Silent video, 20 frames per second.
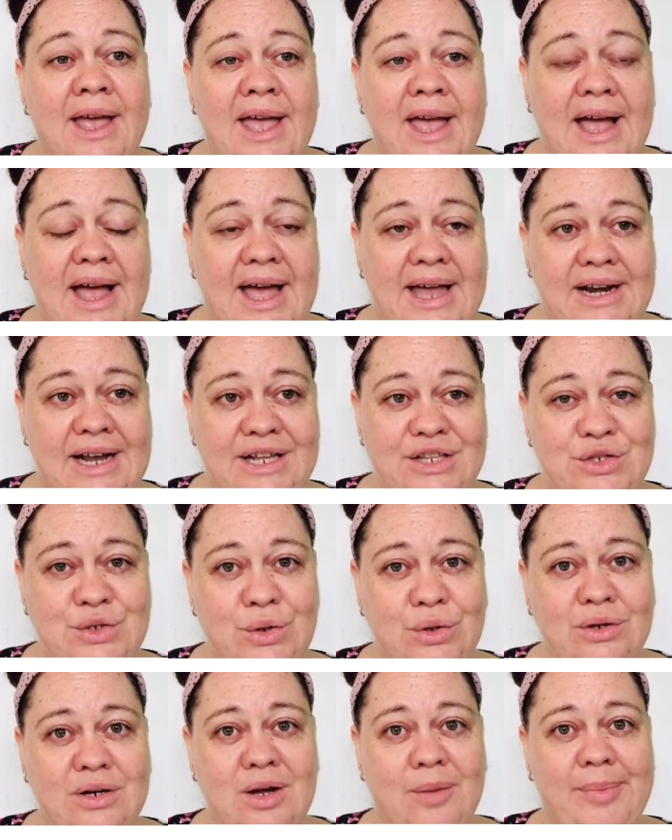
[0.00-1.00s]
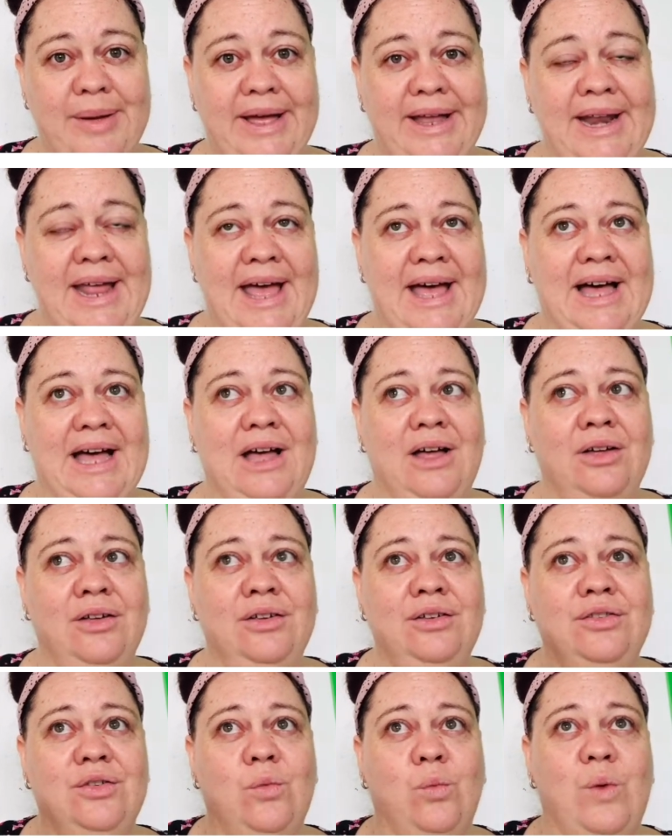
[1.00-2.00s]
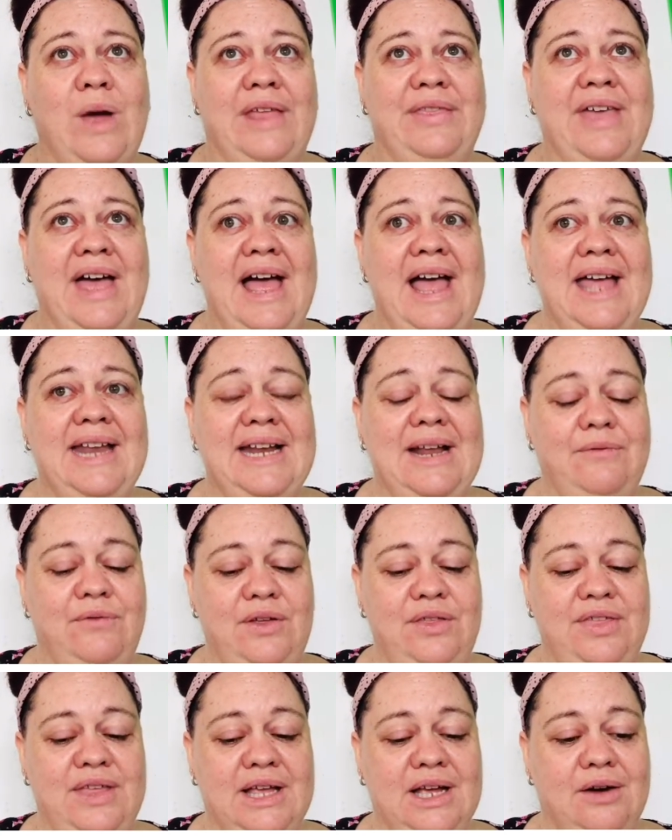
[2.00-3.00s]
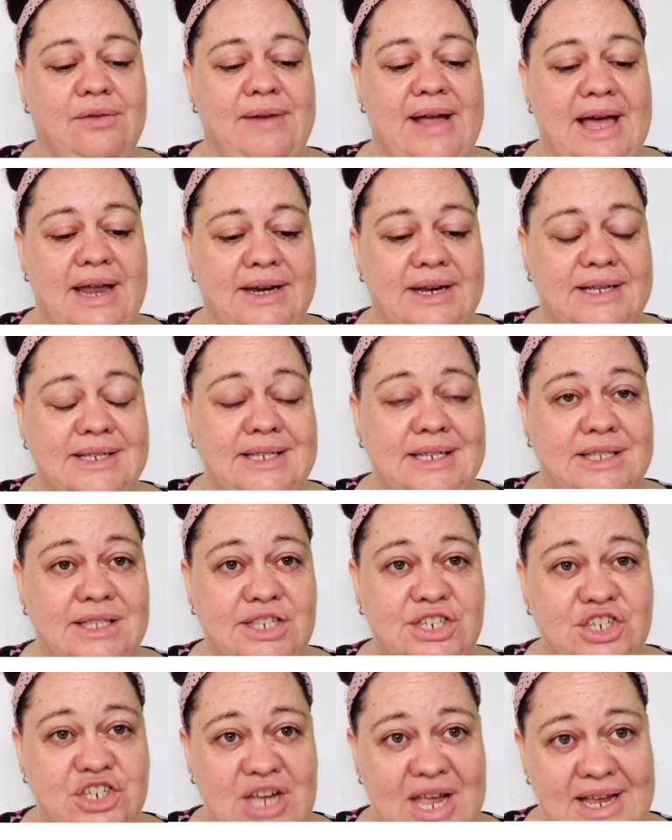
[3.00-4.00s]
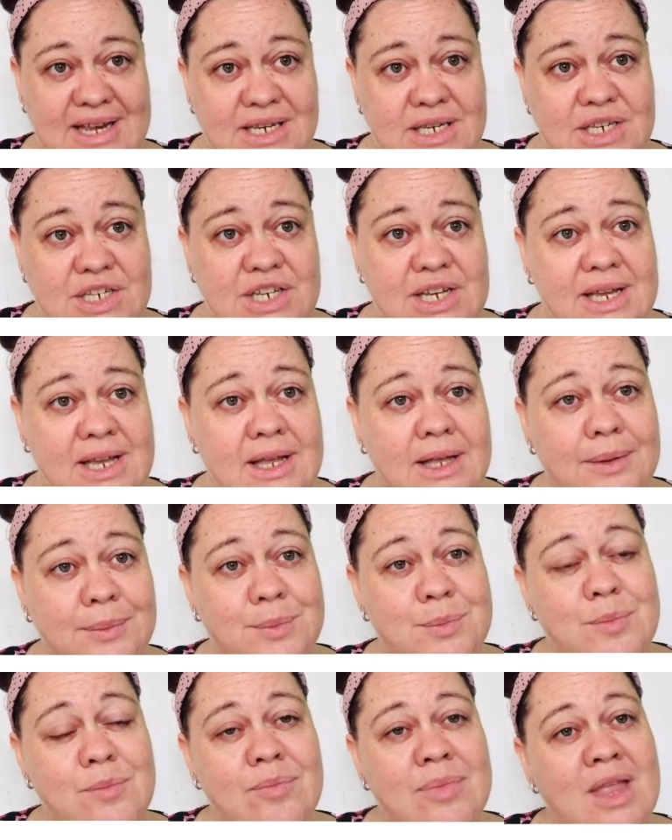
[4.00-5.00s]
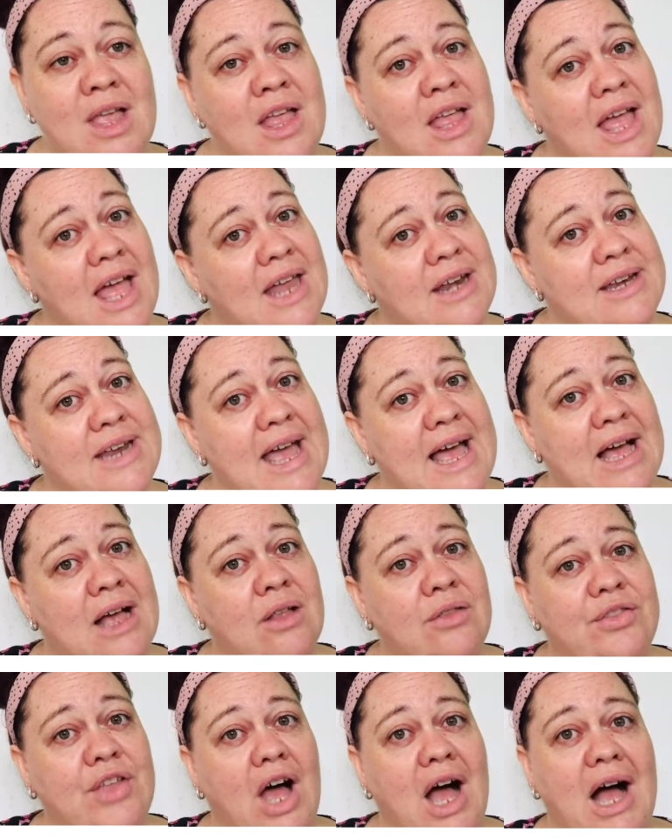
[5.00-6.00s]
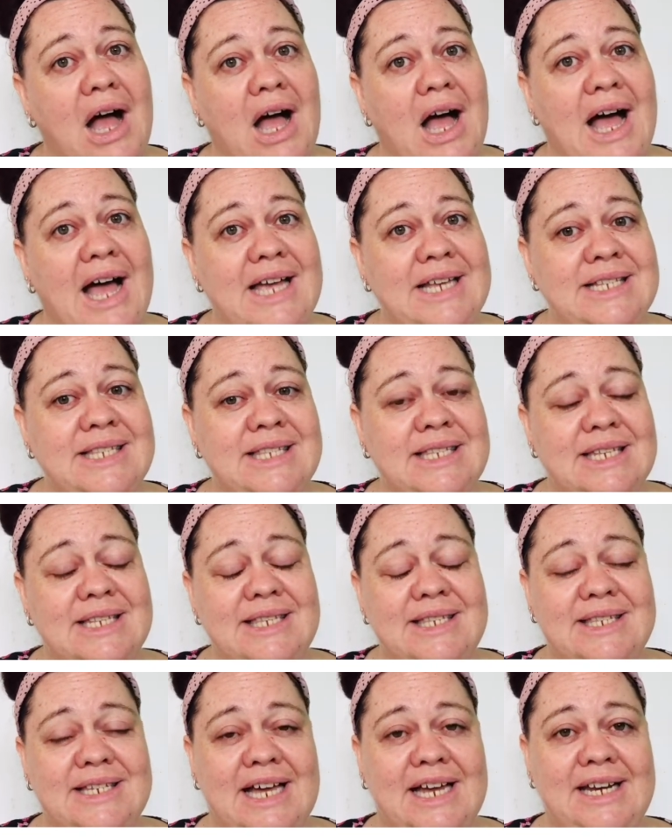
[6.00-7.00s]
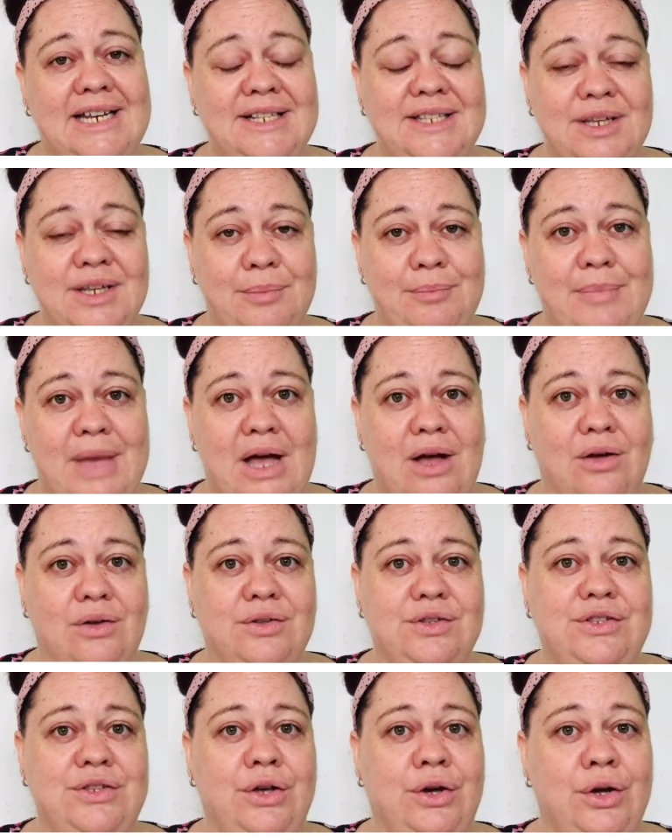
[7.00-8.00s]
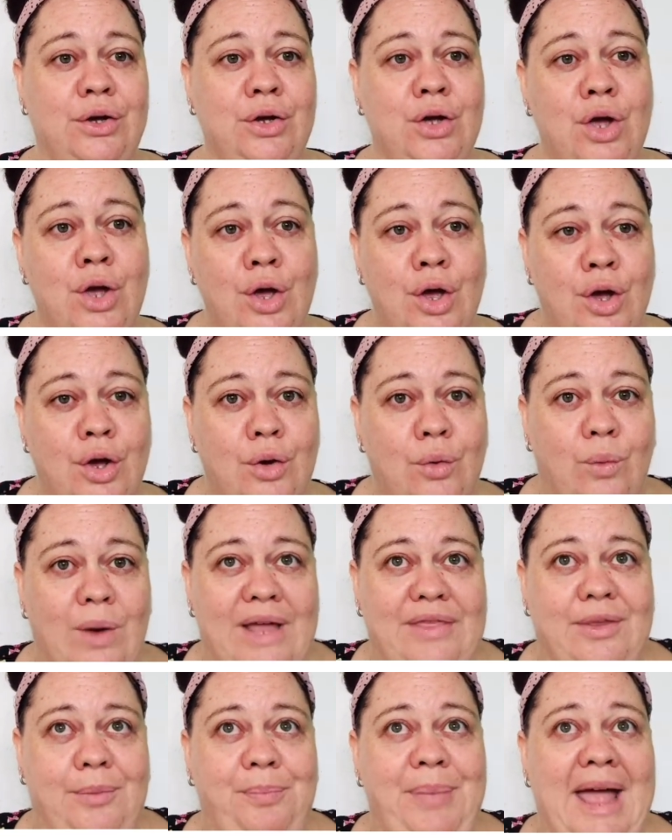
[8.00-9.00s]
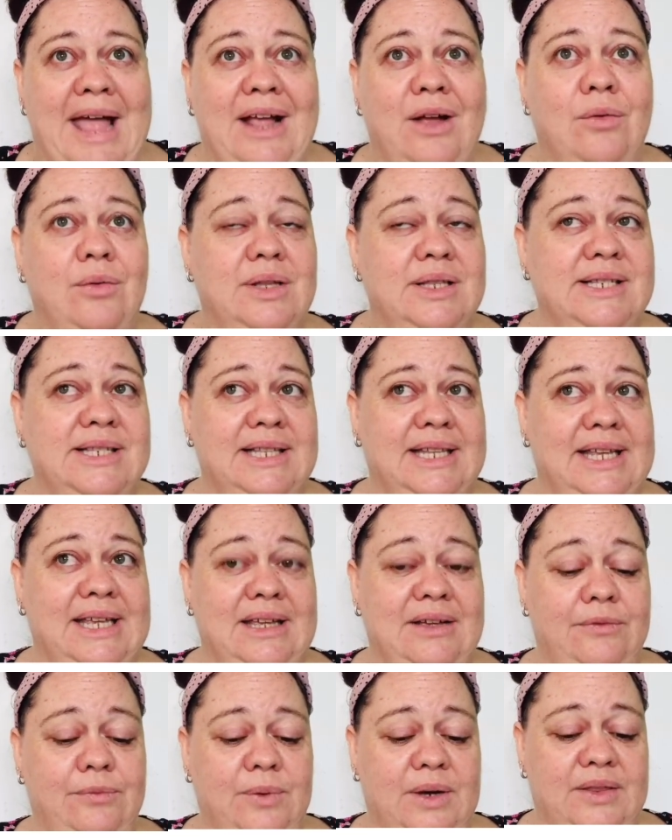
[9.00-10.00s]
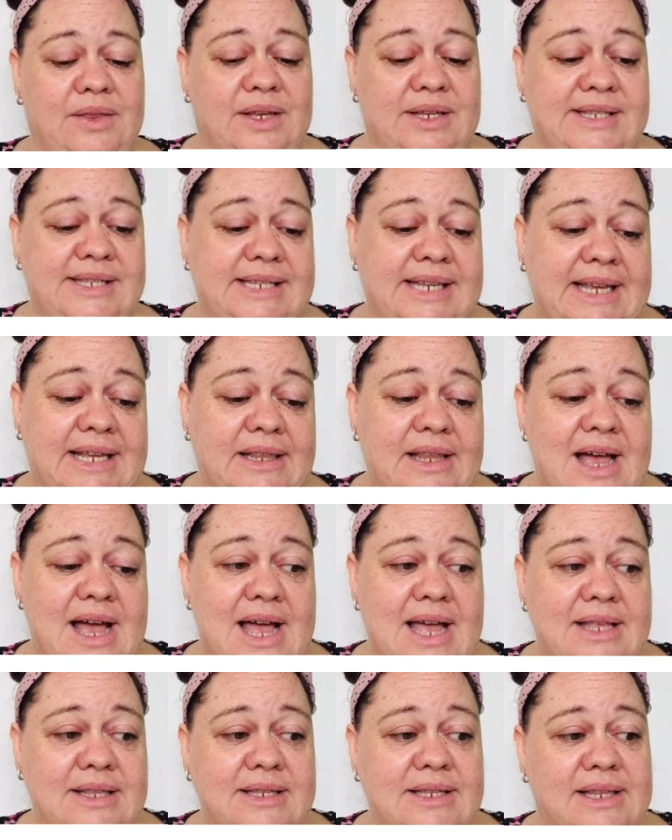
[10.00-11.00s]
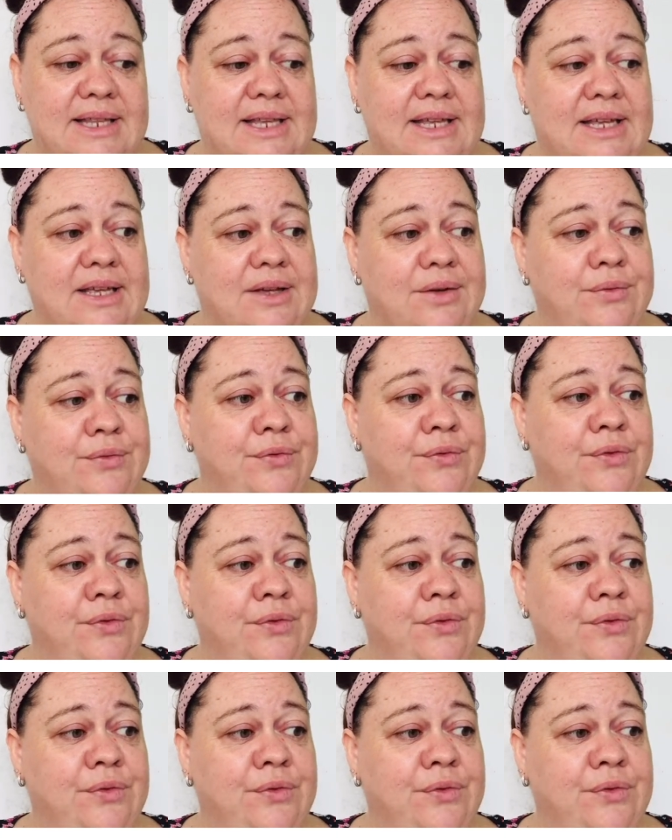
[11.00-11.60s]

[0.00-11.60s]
And I talk about how the weather and everything around us is changing. And now the ice is starting to melt. So where the penguins live, where the sea lions live,